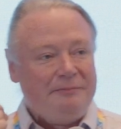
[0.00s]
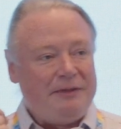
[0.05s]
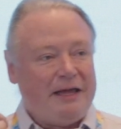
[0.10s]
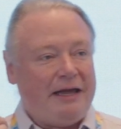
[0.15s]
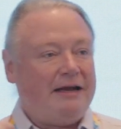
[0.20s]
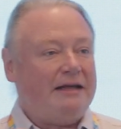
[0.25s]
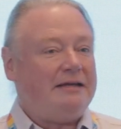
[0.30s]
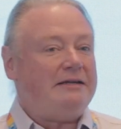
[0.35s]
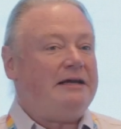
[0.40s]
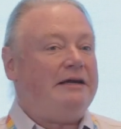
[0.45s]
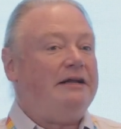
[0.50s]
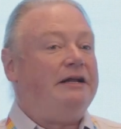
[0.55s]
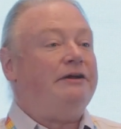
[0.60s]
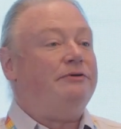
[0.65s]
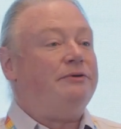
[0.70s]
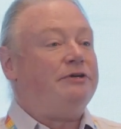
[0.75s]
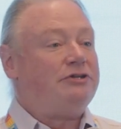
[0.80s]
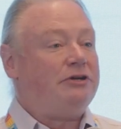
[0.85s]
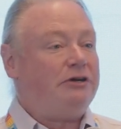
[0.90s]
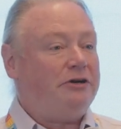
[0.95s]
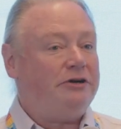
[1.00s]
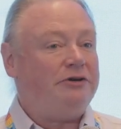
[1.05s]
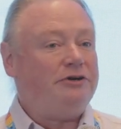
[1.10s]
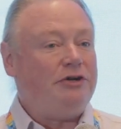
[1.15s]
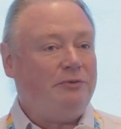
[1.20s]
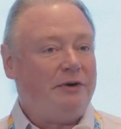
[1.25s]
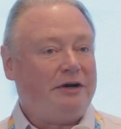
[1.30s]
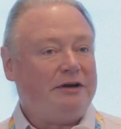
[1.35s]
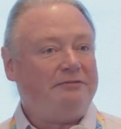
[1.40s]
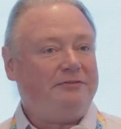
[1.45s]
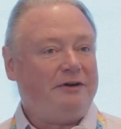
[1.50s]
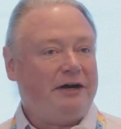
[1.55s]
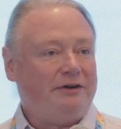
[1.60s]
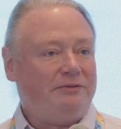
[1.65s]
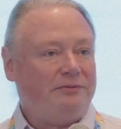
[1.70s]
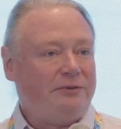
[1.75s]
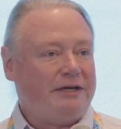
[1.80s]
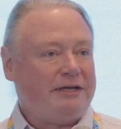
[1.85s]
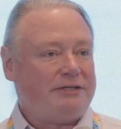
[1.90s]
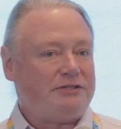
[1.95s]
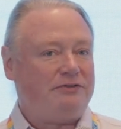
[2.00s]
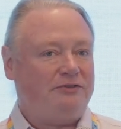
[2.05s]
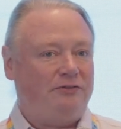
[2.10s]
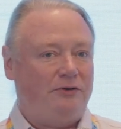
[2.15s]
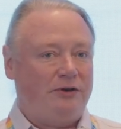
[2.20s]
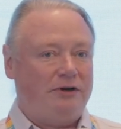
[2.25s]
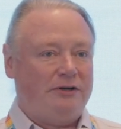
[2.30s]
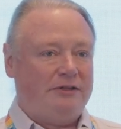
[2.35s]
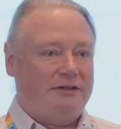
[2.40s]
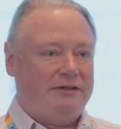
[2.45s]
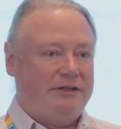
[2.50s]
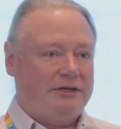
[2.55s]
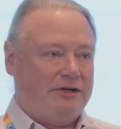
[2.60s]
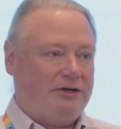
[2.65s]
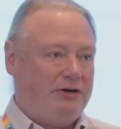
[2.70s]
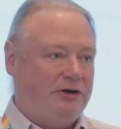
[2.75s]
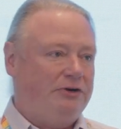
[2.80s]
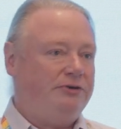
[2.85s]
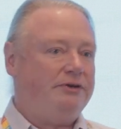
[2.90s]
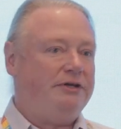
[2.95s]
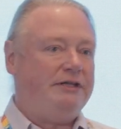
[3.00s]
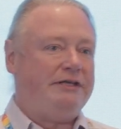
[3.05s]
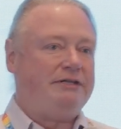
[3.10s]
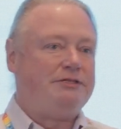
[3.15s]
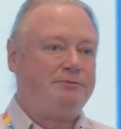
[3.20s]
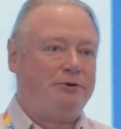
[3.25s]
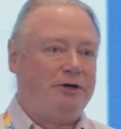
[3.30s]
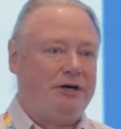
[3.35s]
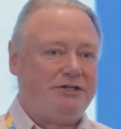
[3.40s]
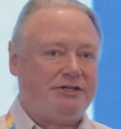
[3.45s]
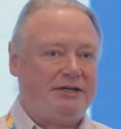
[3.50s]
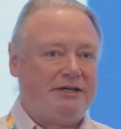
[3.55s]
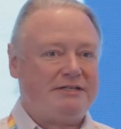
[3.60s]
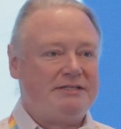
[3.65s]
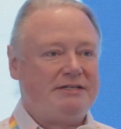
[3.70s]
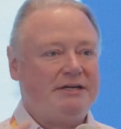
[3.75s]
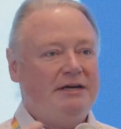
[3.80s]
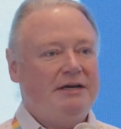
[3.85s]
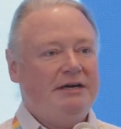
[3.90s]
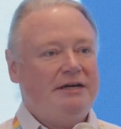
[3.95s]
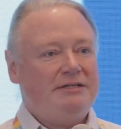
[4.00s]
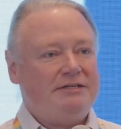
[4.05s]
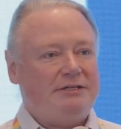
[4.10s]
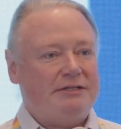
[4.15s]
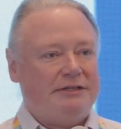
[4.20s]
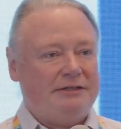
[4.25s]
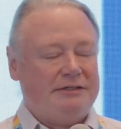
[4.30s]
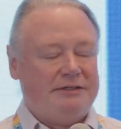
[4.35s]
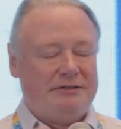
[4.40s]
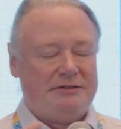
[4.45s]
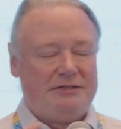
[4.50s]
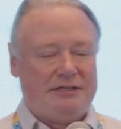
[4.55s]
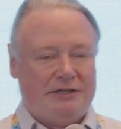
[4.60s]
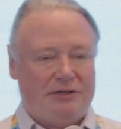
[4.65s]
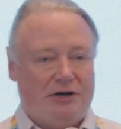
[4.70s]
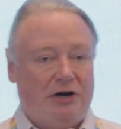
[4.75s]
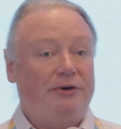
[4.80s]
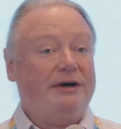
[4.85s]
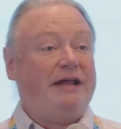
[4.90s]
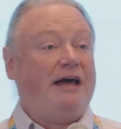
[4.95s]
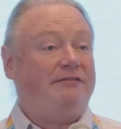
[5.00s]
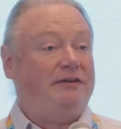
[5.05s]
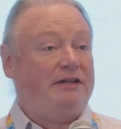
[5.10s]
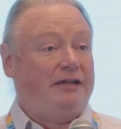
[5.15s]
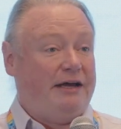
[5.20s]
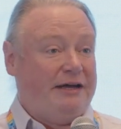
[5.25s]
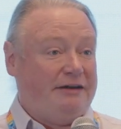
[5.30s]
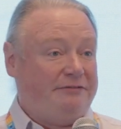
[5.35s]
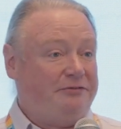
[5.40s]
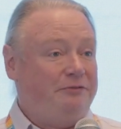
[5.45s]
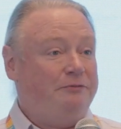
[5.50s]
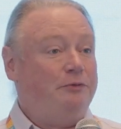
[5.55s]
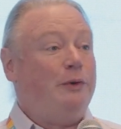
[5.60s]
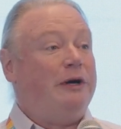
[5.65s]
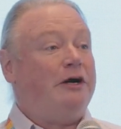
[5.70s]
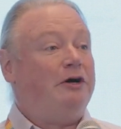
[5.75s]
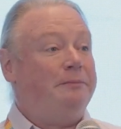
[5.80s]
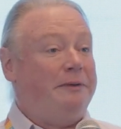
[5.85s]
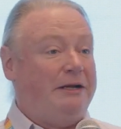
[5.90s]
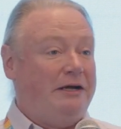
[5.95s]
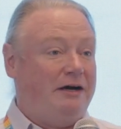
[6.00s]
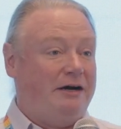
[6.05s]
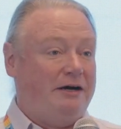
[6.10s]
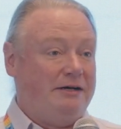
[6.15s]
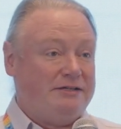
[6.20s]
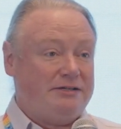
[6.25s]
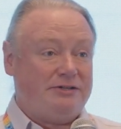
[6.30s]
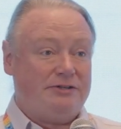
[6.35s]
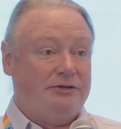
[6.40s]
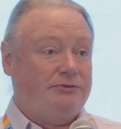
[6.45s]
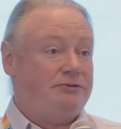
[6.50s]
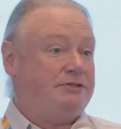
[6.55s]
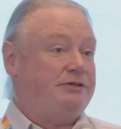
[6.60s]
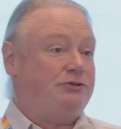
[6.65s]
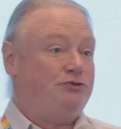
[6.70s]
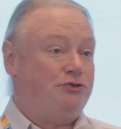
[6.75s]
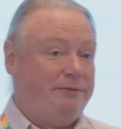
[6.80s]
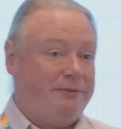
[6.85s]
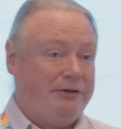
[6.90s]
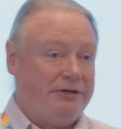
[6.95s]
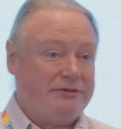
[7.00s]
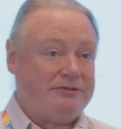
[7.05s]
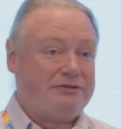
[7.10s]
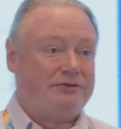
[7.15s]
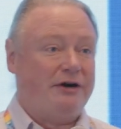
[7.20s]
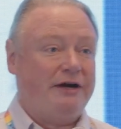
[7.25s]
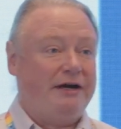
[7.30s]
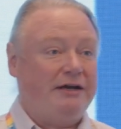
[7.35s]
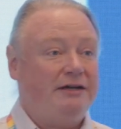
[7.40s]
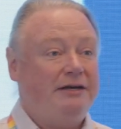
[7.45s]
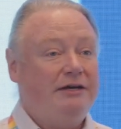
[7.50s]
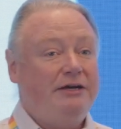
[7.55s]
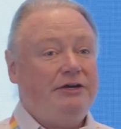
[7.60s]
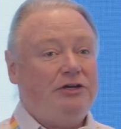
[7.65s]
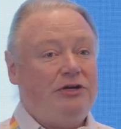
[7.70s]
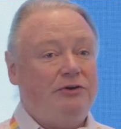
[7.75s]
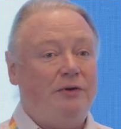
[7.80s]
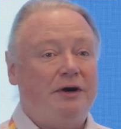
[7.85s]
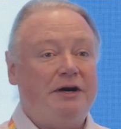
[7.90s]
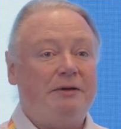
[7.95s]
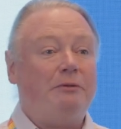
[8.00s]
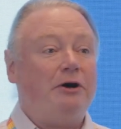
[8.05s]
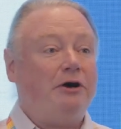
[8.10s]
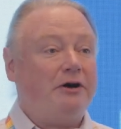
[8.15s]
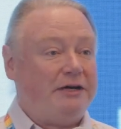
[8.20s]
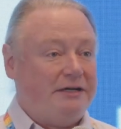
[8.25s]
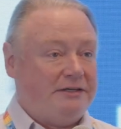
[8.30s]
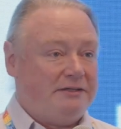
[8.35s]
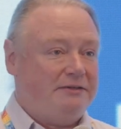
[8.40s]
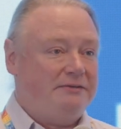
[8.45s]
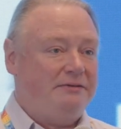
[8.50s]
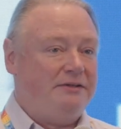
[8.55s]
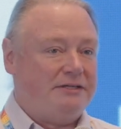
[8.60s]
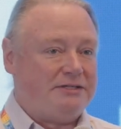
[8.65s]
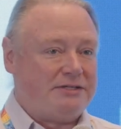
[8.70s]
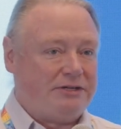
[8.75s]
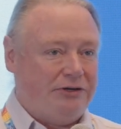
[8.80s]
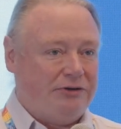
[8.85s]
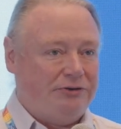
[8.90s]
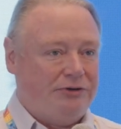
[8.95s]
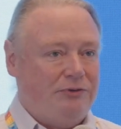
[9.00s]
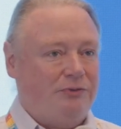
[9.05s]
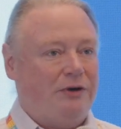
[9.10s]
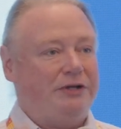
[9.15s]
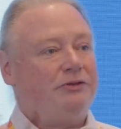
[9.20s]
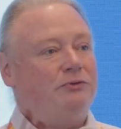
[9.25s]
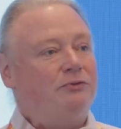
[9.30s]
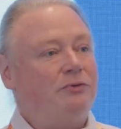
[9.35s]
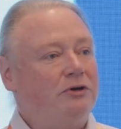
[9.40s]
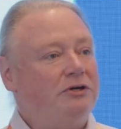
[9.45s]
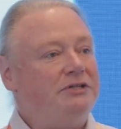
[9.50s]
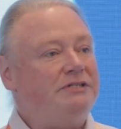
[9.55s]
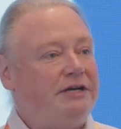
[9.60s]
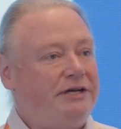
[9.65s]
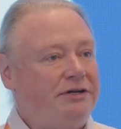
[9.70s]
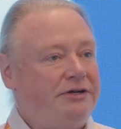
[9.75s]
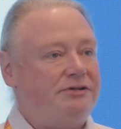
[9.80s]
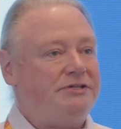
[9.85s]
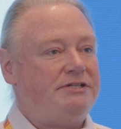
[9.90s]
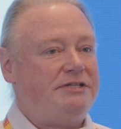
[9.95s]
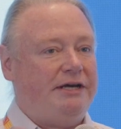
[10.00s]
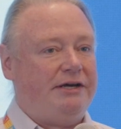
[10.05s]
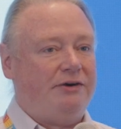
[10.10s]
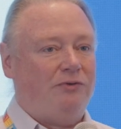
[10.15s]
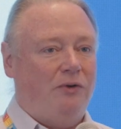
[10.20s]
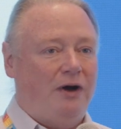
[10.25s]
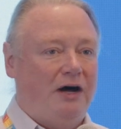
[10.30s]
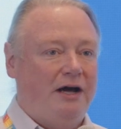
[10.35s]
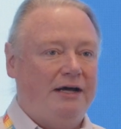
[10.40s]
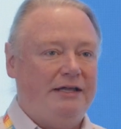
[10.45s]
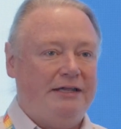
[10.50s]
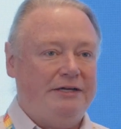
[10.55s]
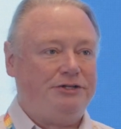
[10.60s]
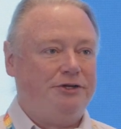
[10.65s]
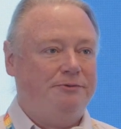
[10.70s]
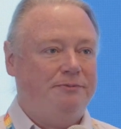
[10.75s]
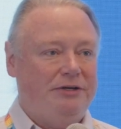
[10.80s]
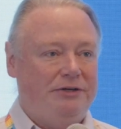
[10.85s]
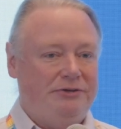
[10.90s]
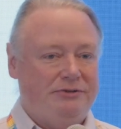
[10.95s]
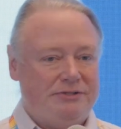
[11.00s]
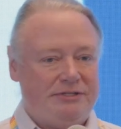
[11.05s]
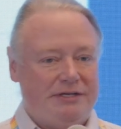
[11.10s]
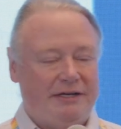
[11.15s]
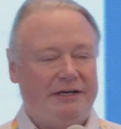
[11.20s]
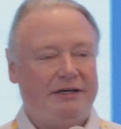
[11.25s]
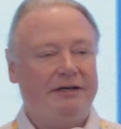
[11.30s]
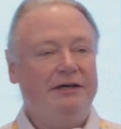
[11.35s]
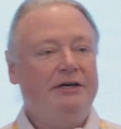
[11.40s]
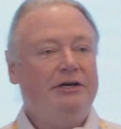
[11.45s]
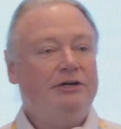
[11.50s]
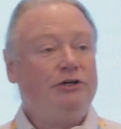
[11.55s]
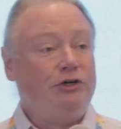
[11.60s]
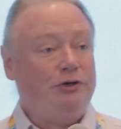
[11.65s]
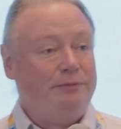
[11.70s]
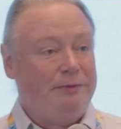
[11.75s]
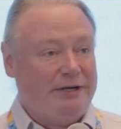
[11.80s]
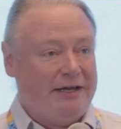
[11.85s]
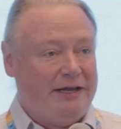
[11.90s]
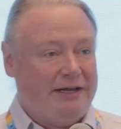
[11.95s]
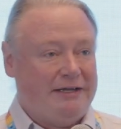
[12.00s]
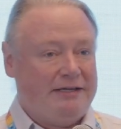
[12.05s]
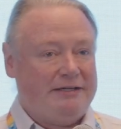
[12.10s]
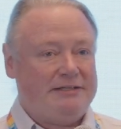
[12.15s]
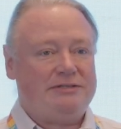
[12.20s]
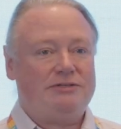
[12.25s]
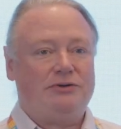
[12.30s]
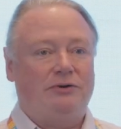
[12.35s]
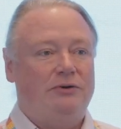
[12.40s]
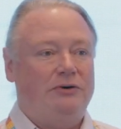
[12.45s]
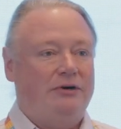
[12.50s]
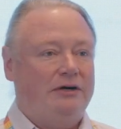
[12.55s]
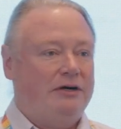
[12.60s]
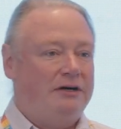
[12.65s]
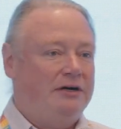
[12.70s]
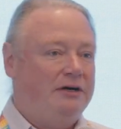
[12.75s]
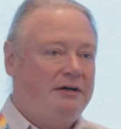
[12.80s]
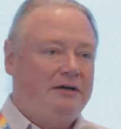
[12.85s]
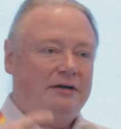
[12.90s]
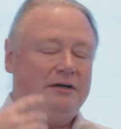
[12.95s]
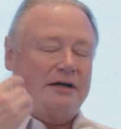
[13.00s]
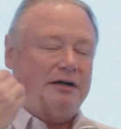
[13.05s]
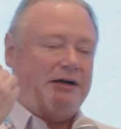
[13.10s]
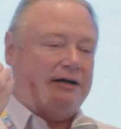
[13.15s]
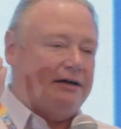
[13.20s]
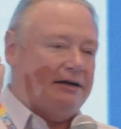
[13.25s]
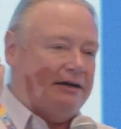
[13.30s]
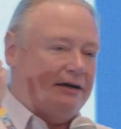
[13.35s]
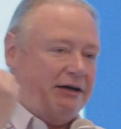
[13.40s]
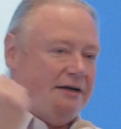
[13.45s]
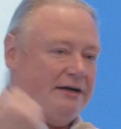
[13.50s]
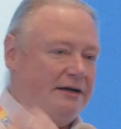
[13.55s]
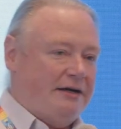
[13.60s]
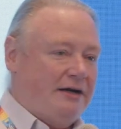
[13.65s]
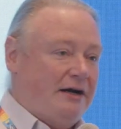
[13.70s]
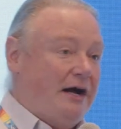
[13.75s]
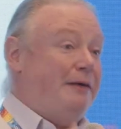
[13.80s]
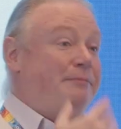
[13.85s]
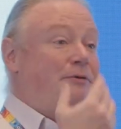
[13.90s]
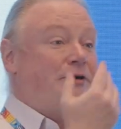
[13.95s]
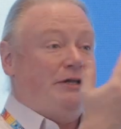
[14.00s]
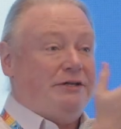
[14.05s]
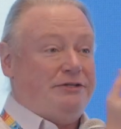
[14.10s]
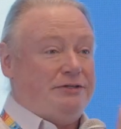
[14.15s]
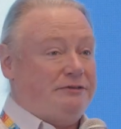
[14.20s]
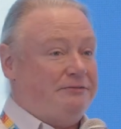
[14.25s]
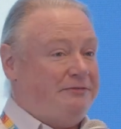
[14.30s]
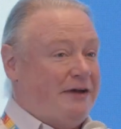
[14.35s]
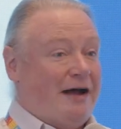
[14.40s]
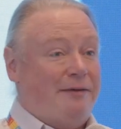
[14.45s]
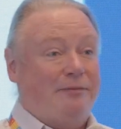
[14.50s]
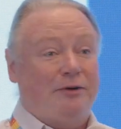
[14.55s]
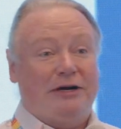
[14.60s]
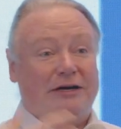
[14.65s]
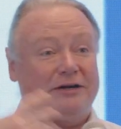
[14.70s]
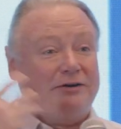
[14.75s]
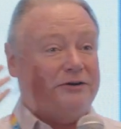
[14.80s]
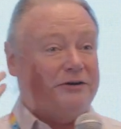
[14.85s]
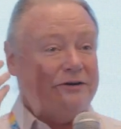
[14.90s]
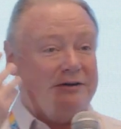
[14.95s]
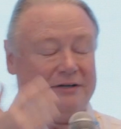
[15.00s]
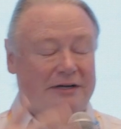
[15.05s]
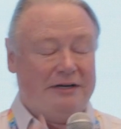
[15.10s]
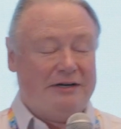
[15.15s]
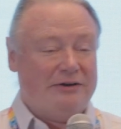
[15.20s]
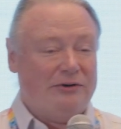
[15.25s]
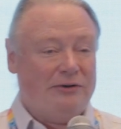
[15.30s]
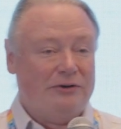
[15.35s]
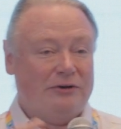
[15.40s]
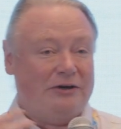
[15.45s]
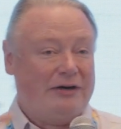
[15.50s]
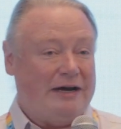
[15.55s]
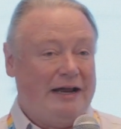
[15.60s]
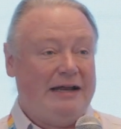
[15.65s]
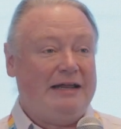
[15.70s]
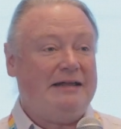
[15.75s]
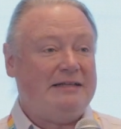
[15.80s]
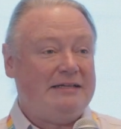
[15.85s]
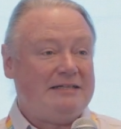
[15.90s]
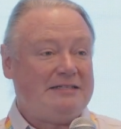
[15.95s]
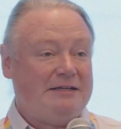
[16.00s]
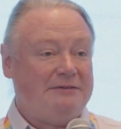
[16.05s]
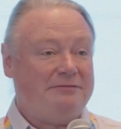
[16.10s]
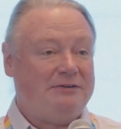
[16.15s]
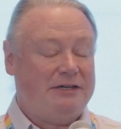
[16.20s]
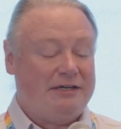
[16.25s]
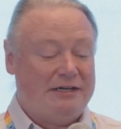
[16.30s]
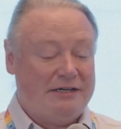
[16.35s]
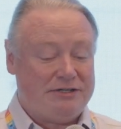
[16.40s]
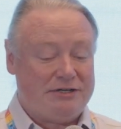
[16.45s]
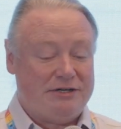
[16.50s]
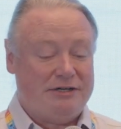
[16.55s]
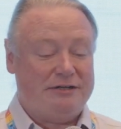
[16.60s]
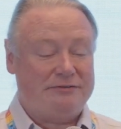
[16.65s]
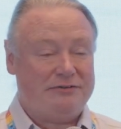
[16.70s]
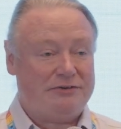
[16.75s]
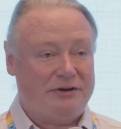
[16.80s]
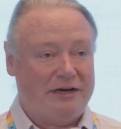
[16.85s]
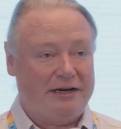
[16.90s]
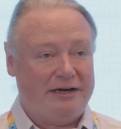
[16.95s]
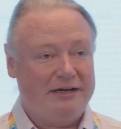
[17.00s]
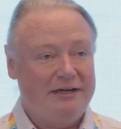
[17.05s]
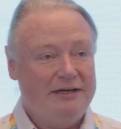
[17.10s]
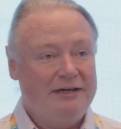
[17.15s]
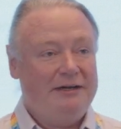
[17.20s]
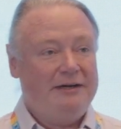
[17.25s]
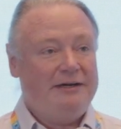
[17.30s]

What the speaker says: And in return, you want to find ways for the code in these projects to go and have a life well beyond those contributors, right? You want to market this code. You want the world to understand why they should be using Kubernetes or Hyperledger Fabric or any of these different initiatives, right?